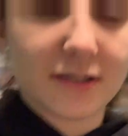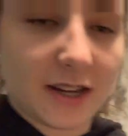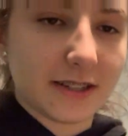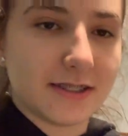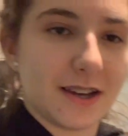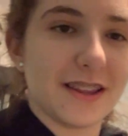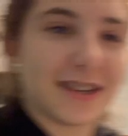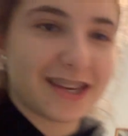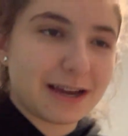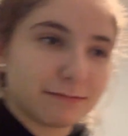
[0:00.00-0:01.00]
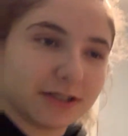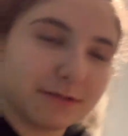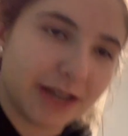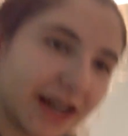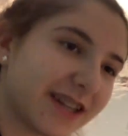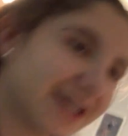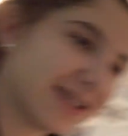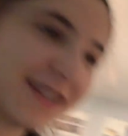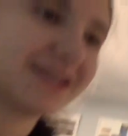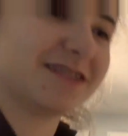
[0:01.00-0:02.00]
I saw the camera in the back
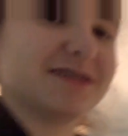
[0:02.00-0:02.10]
no,